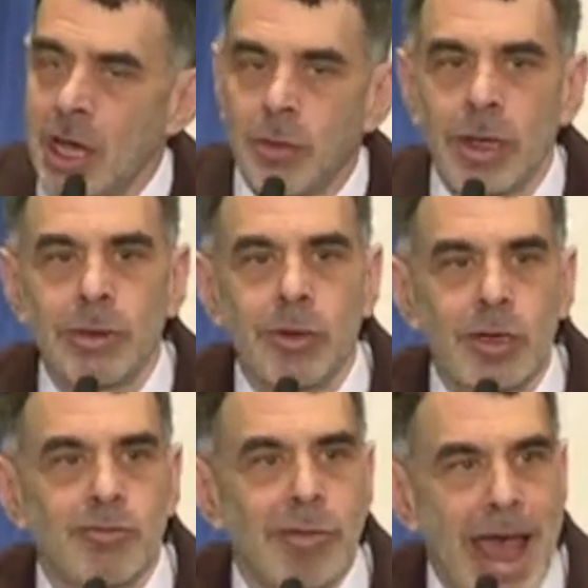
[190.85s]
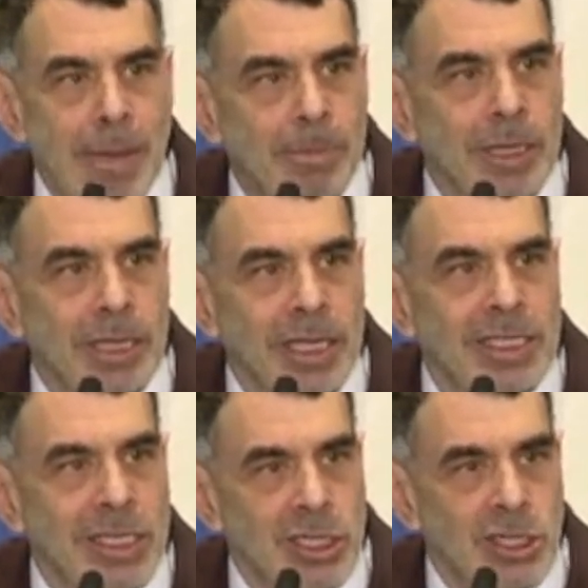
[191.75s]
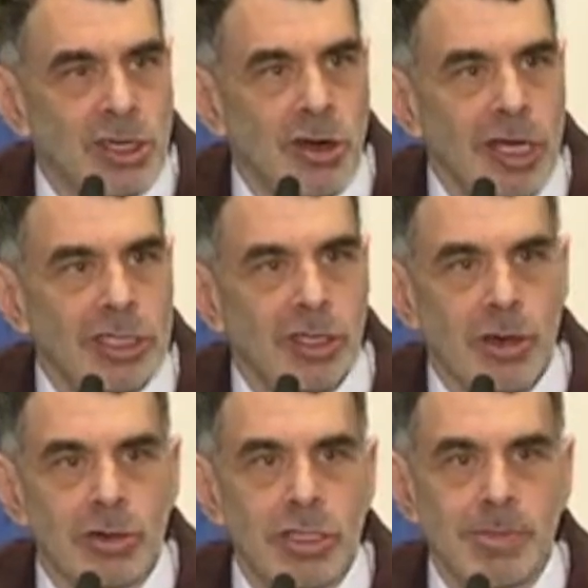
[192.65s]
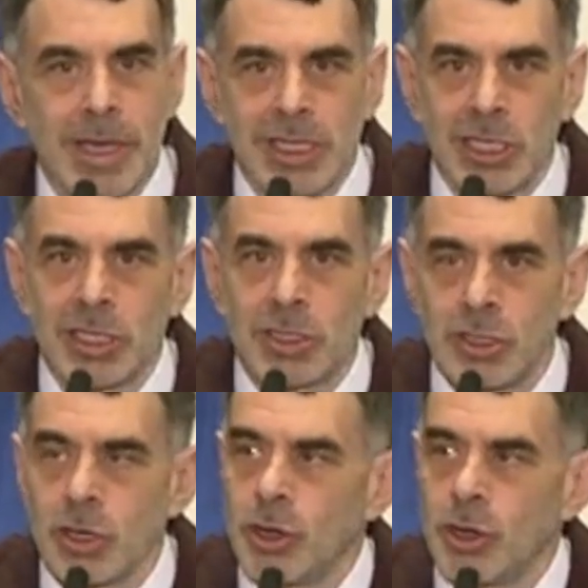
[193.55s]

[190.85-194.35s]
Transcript: we would rapidly discharge those patients